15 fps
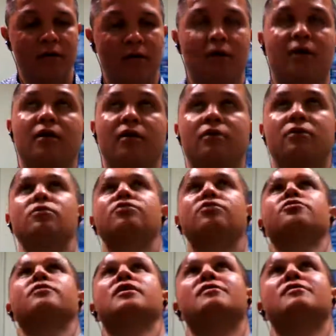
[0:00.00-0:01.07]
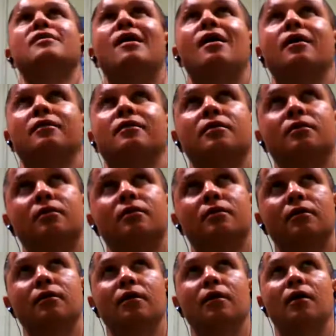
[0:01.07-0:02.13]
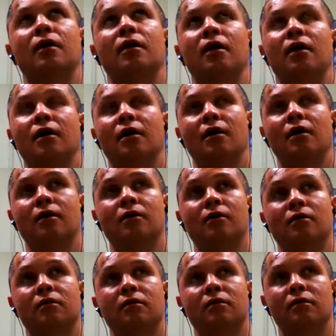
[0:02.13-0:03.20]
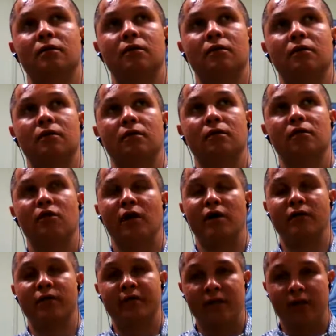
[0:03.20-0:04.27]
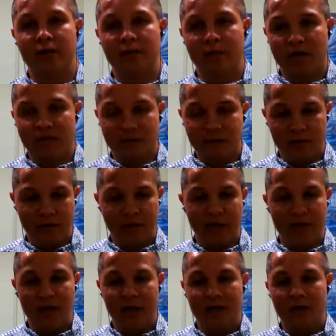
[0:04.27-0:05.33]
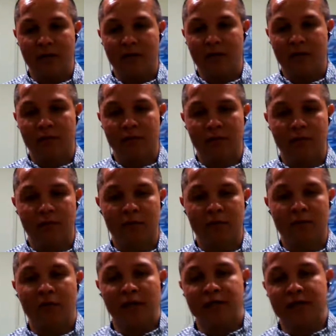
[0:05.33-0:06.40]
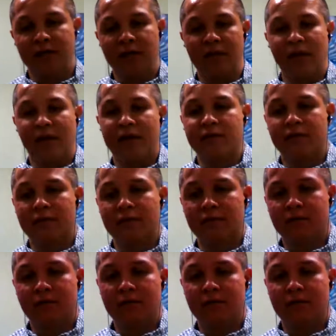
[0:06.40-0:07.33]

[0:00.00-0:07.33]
Our culture is not, I always say that Mexico is kind of like, it lays in the laggard,